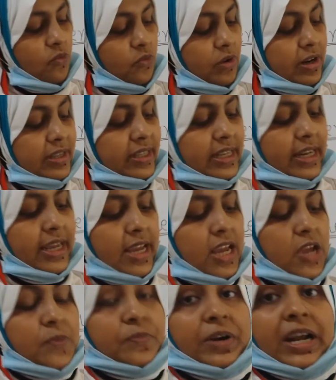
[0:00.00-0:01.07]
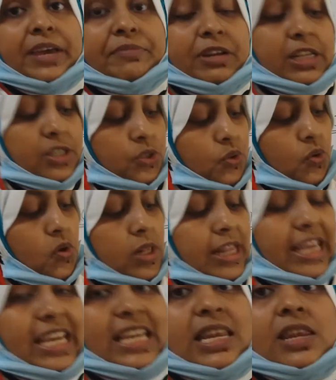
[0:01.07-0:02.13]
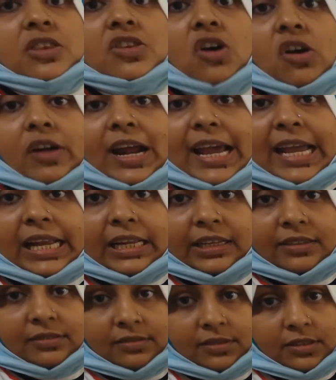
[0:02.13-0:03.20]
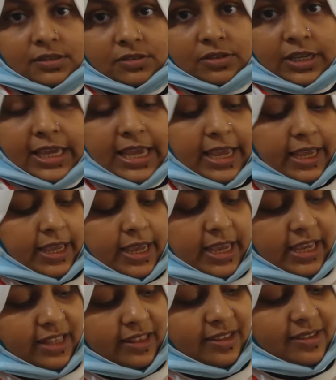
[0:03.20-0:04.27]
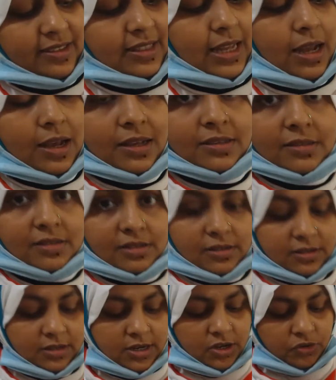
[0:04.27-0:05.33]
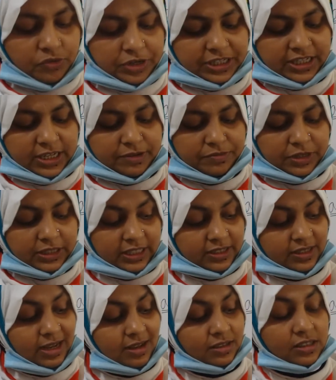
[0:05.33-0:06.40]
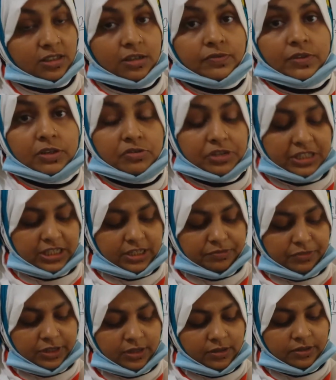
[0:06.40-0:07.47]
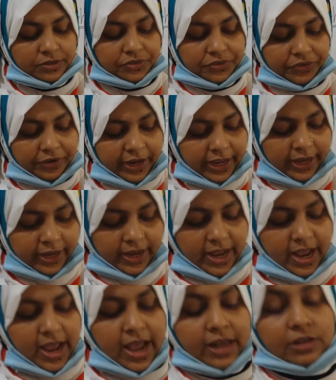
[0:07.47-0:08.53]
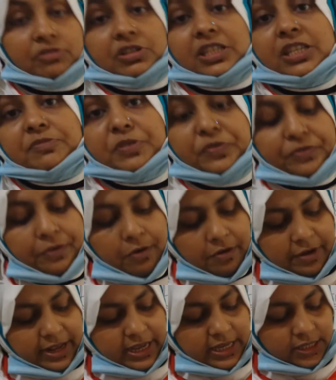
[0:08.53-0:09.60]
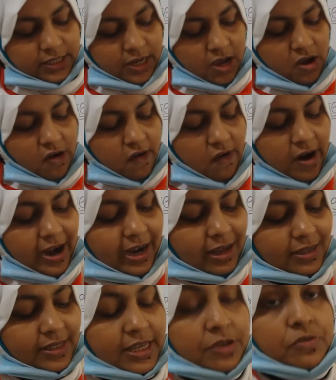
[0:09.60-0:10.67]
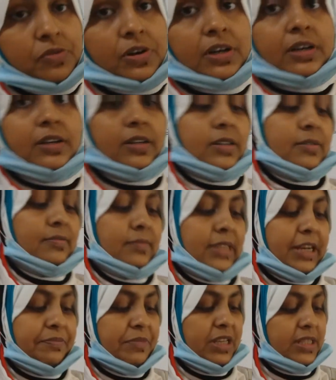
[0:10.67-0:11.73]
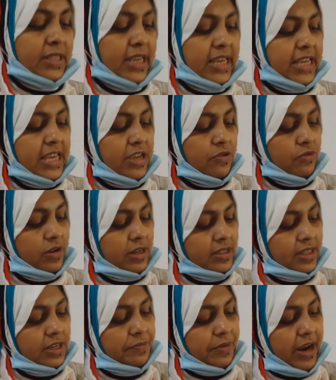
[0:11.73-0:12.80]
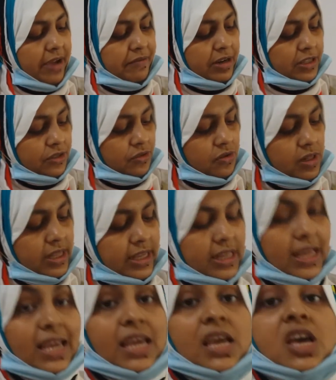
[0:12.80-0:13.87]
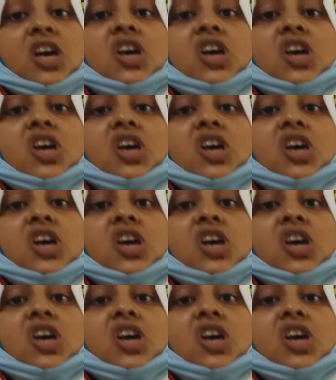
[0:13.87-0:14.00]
works in a primary school in Norai. Okay, this is the answer. This is the answer of the question number three. And question number four is, where does he work? That means he works in a primary school in a